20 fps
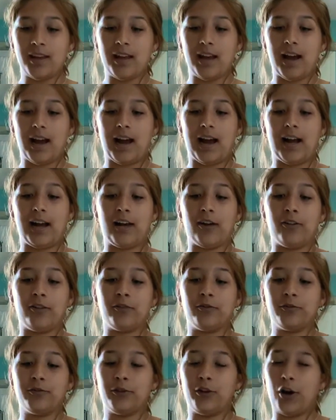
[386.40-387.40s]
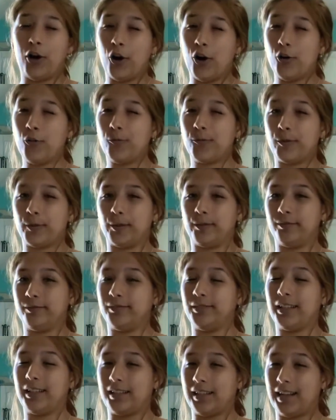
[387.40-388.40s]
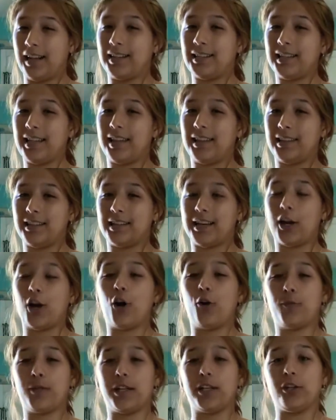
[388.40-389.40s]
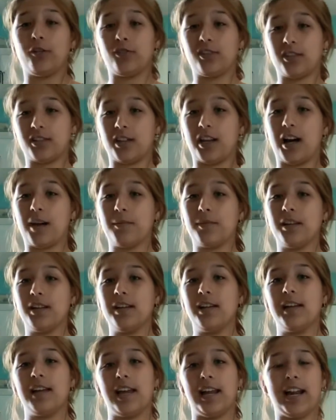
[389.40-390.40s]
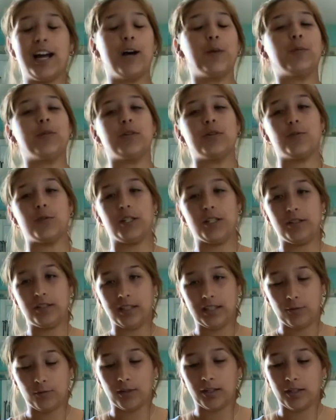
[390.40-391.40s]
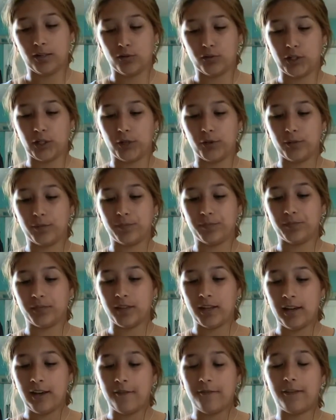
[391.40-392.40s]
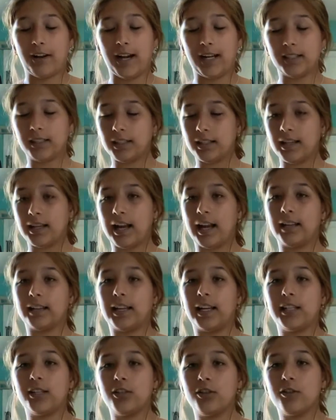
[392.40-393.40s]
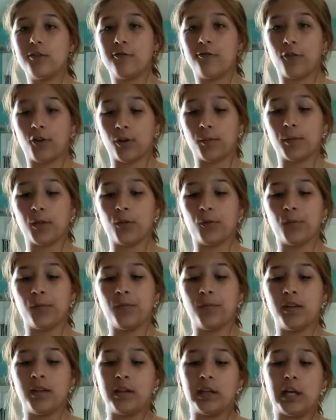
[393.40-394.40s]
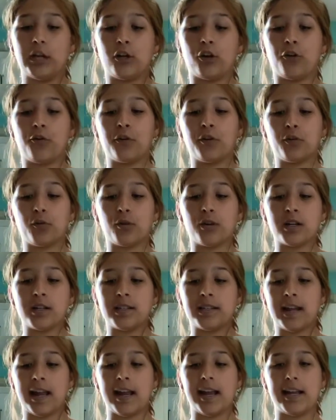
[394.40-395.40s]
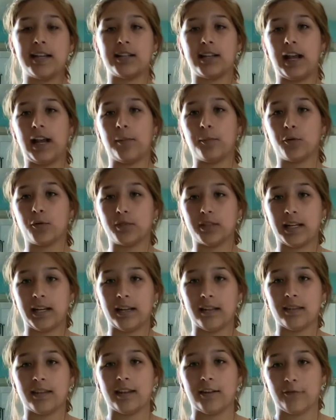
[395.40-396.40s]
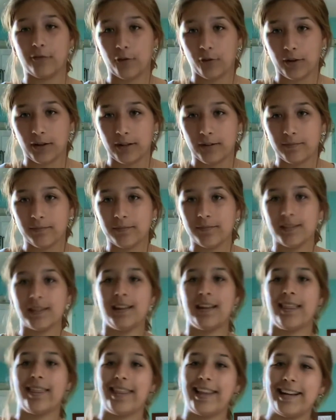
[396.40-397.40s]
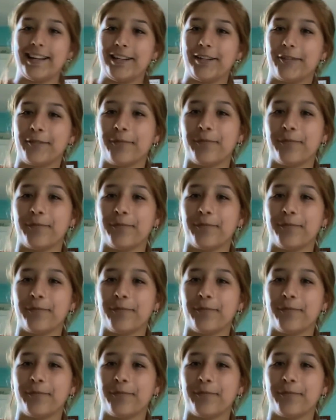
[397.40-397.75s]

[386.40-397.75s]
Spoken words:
I'll hope, and I say this, I hope that you'd stop and help one when you see one in the road. Finally, I'd like to inform you that Gopher Tortoise Day is April 10th in Florida. Thank you.